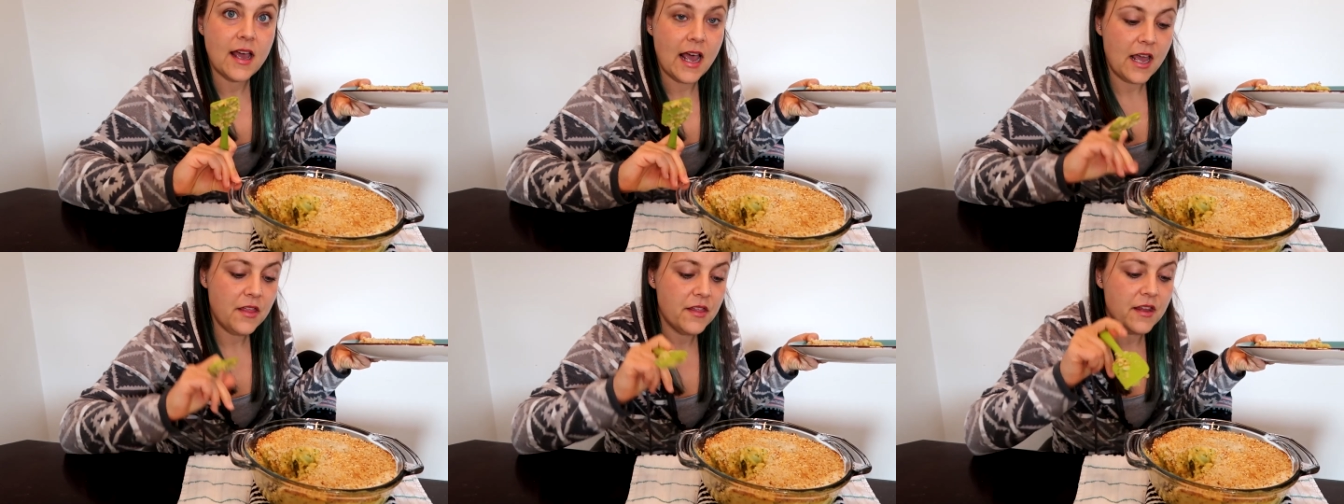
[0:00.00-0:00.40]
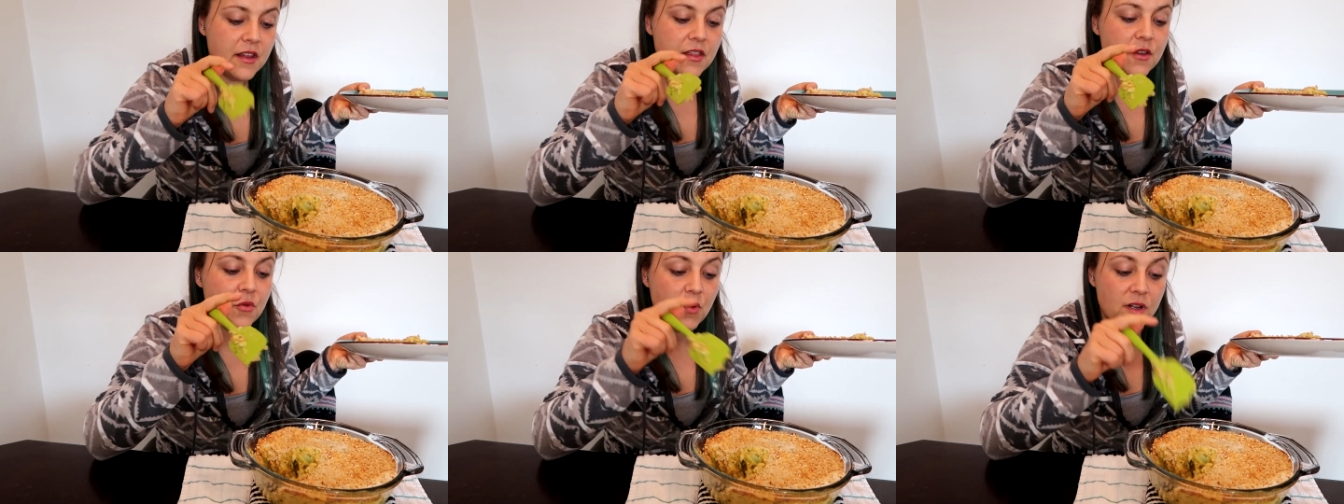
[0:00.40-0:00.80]
I
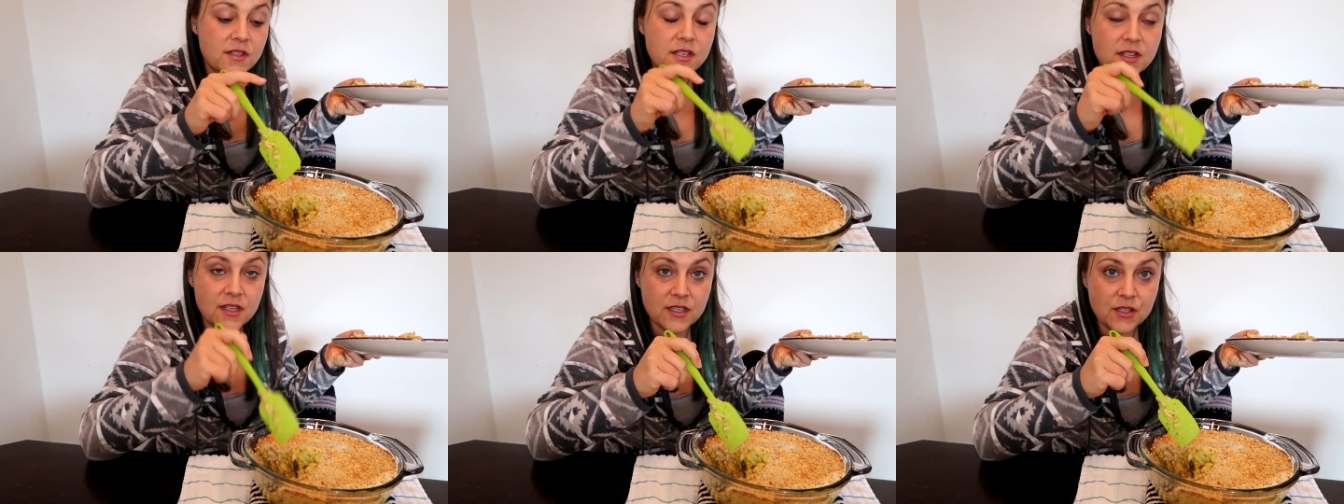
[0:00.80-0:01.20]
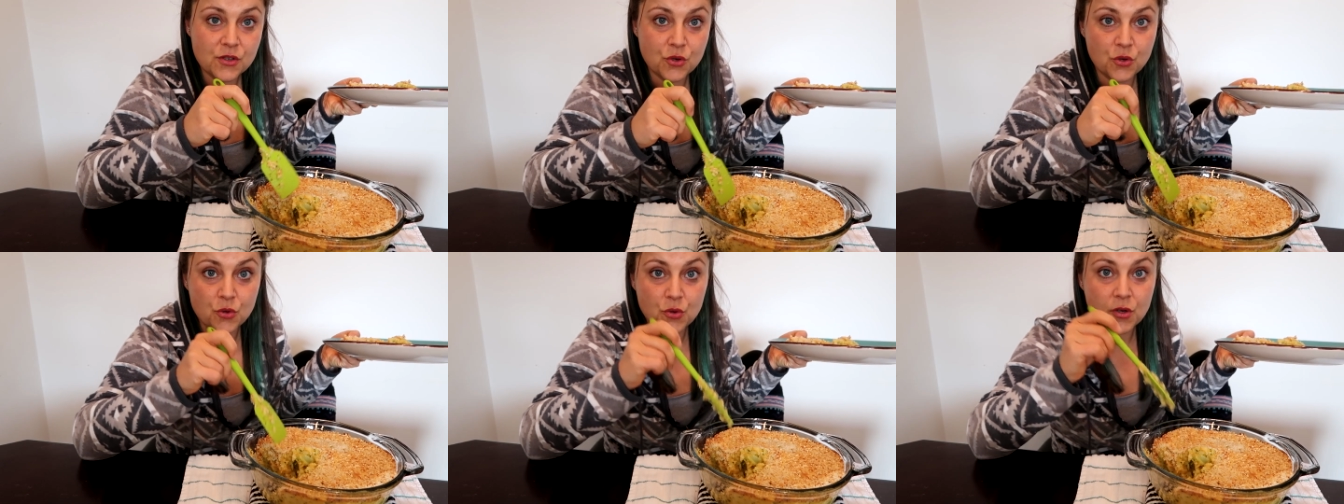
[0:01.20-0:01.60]
think that once
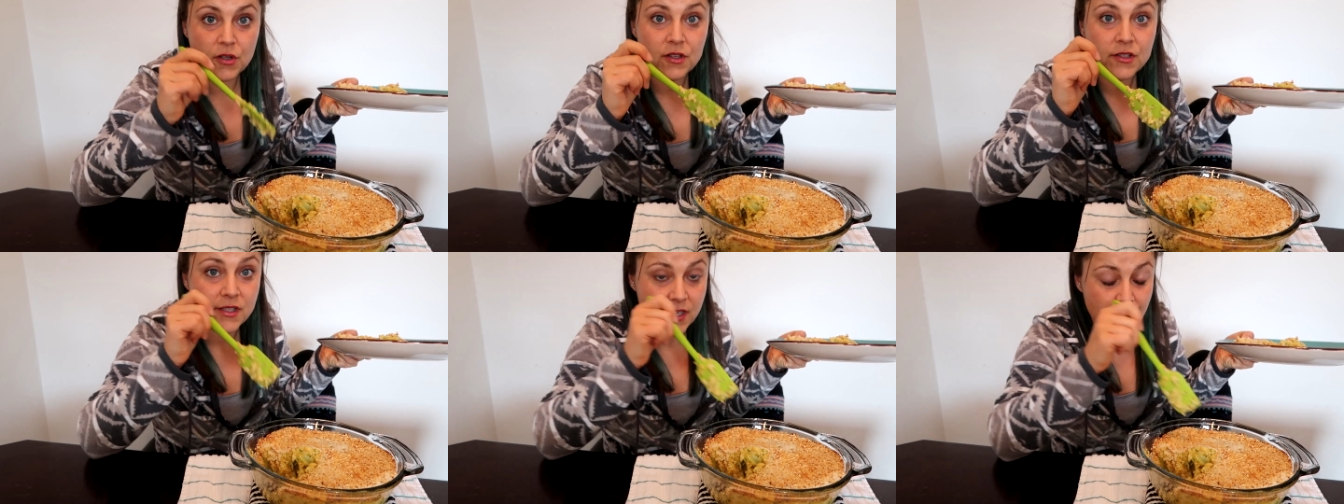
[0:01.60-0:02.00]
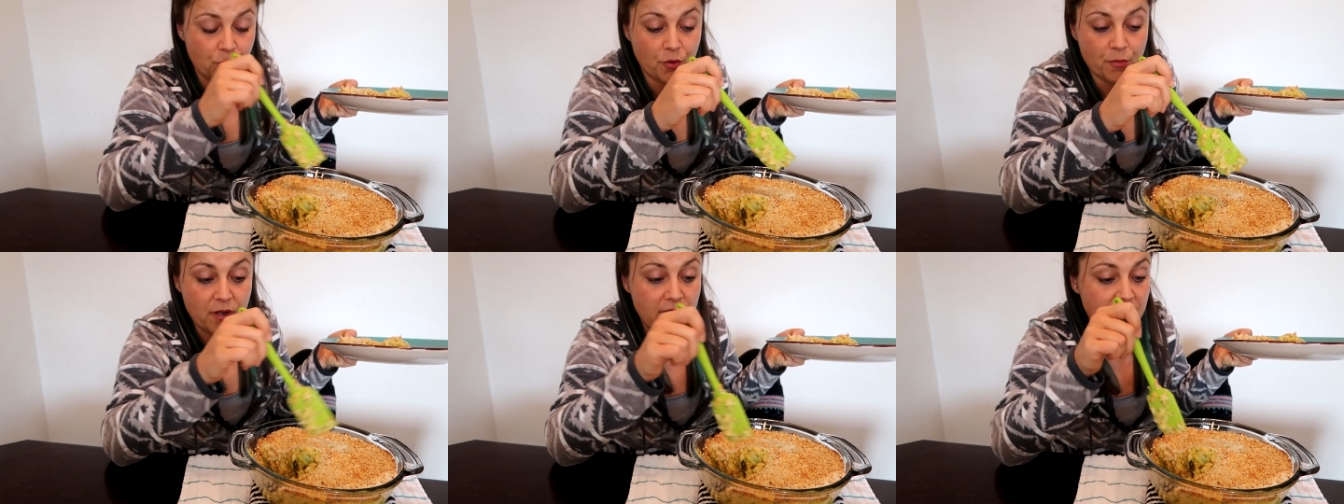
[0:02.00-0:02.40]
this cools, it
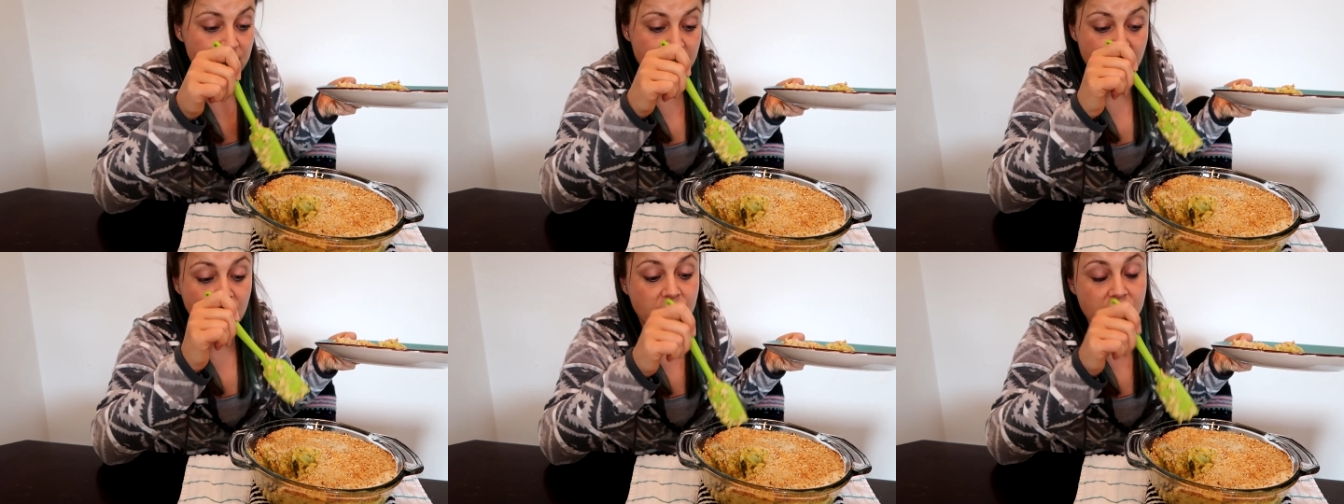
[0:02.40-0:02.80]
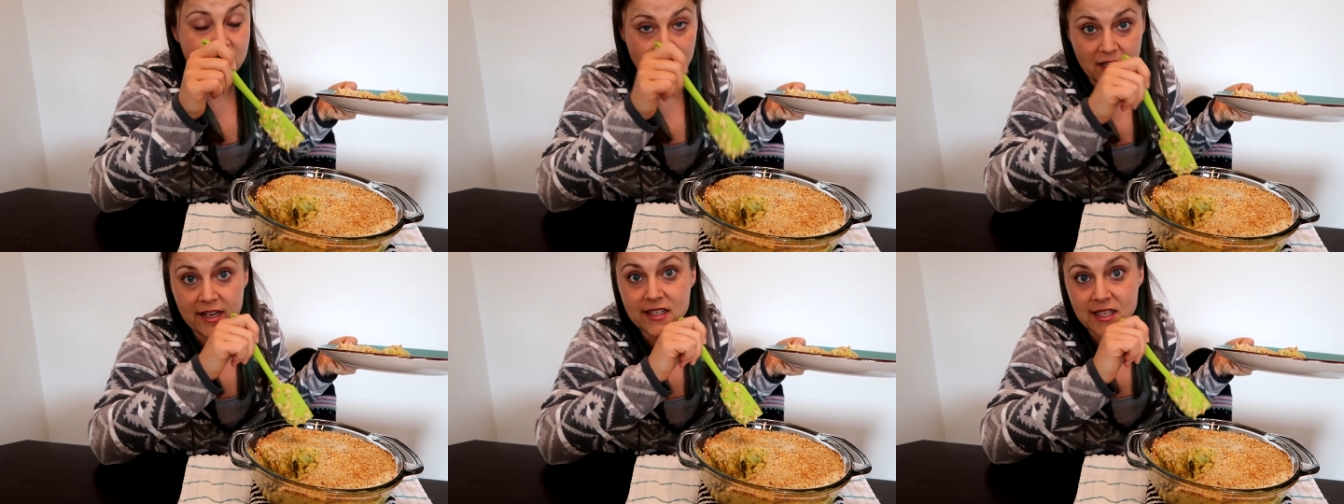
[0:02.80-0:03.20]
will be, it'll
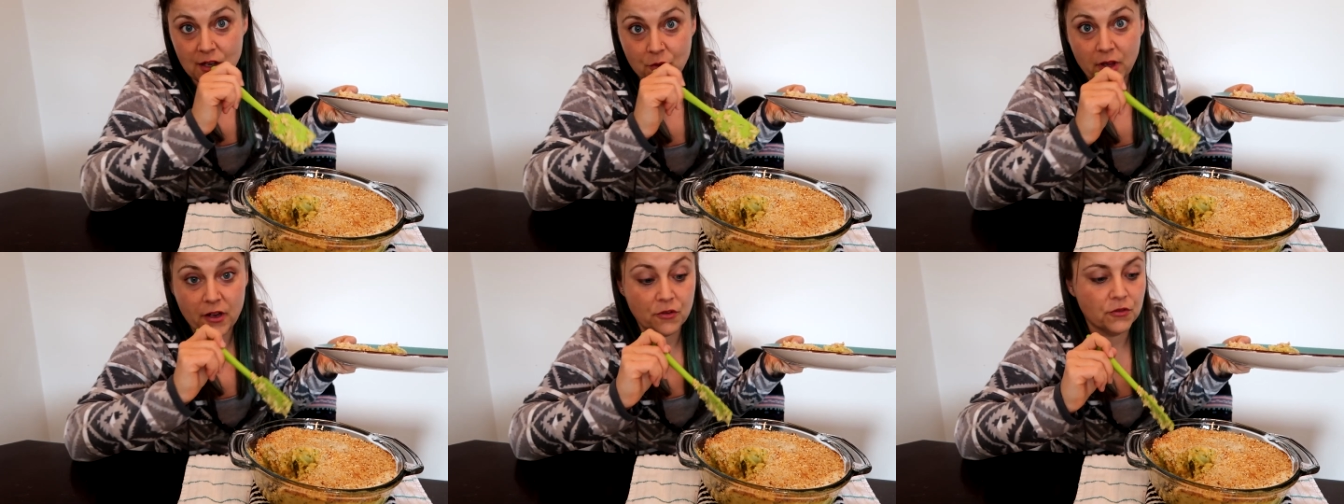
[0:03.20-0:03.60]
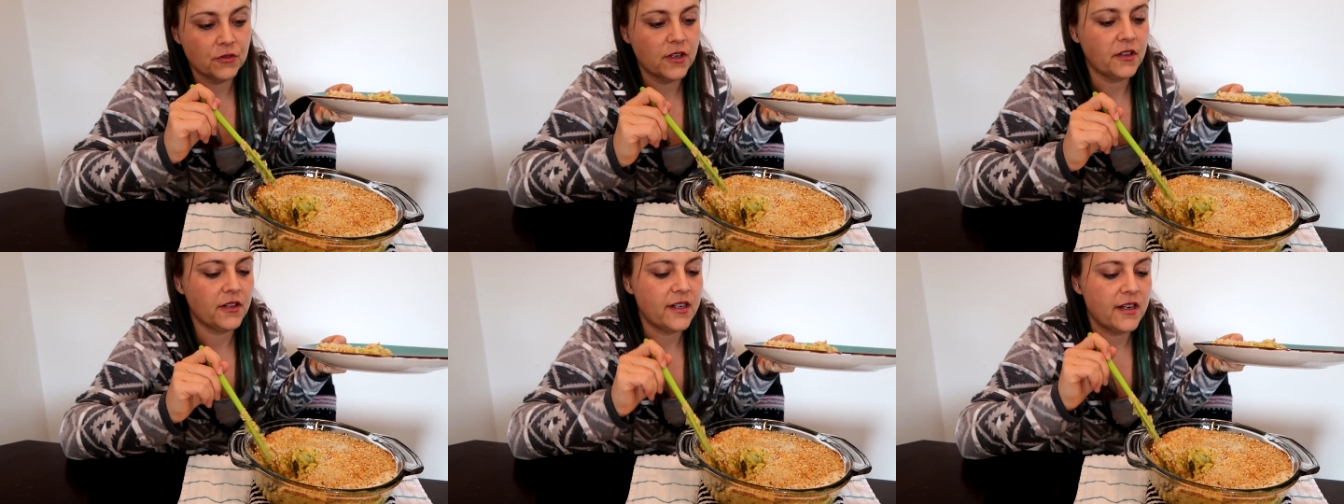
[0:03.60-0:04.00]
slice out like
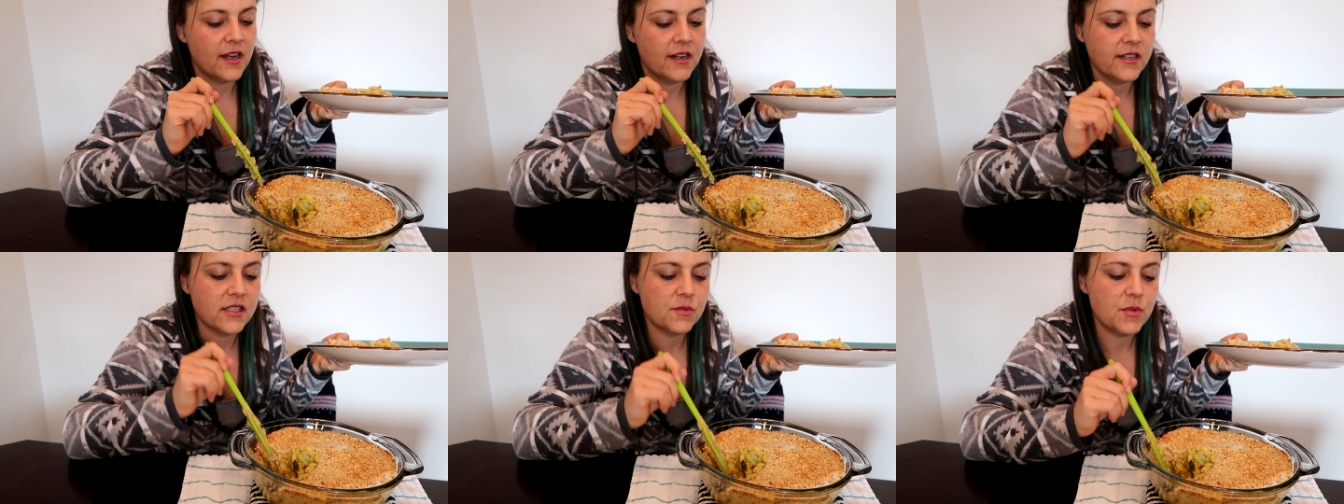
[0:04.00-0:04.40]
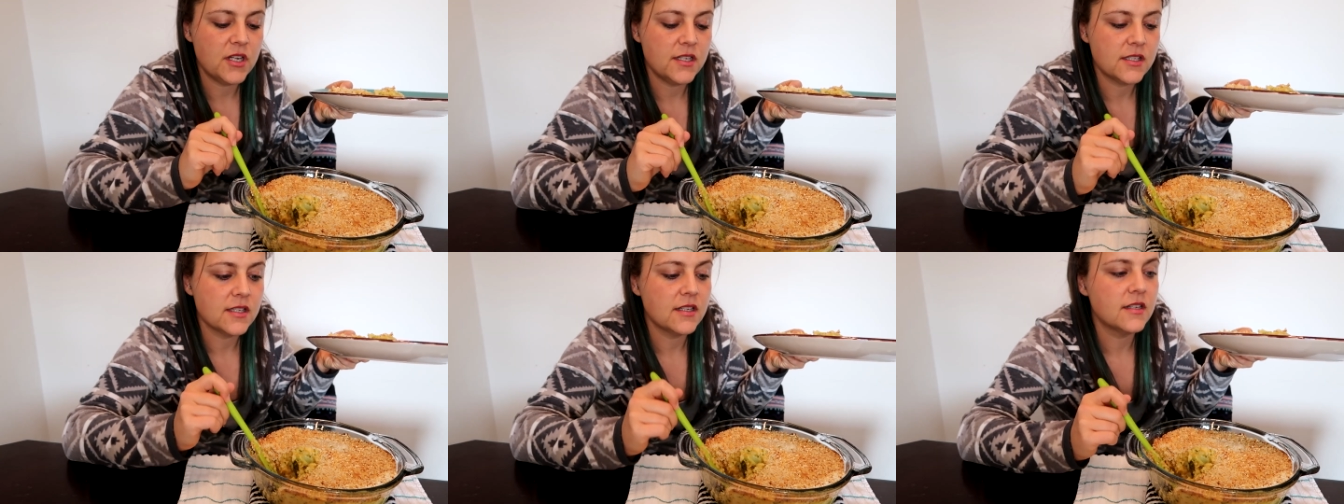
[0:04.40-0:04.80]
really nice
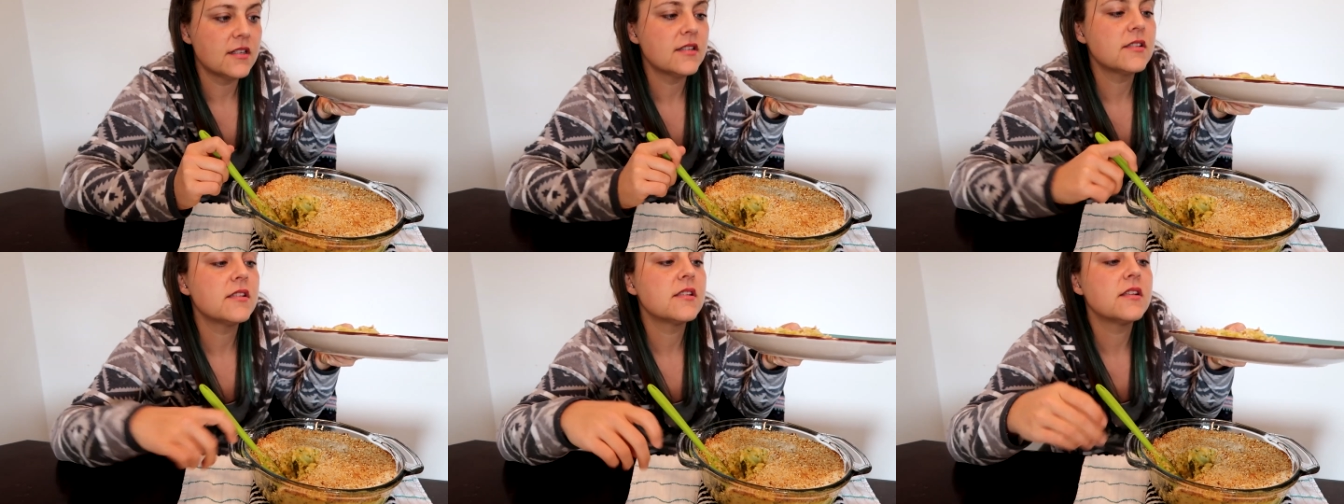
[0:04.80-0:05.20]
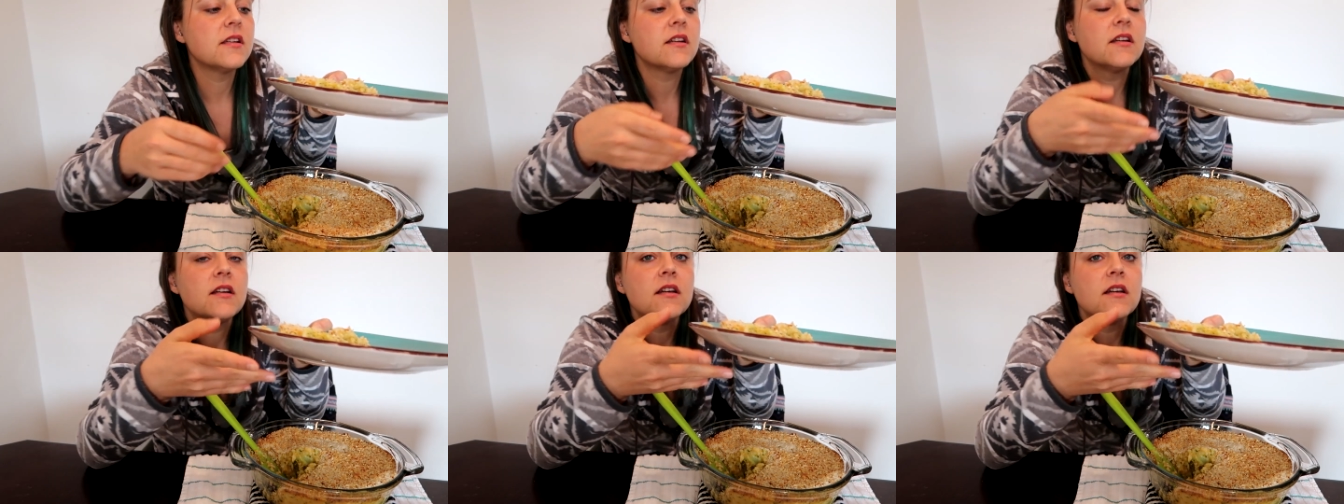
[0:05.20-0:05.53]
pieces.